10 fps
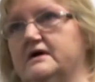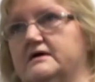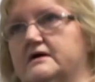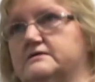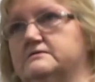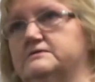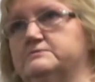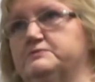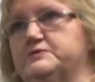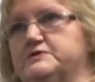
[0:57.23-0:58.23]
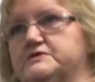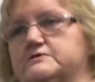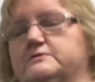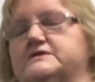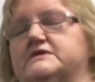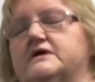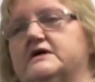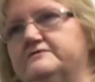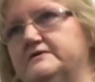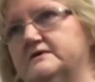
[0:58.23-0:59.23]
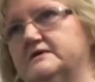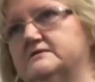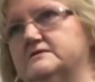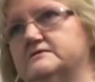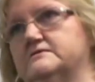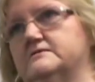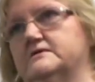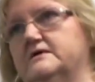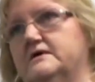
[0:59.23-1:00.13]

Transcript: I had put so much effort into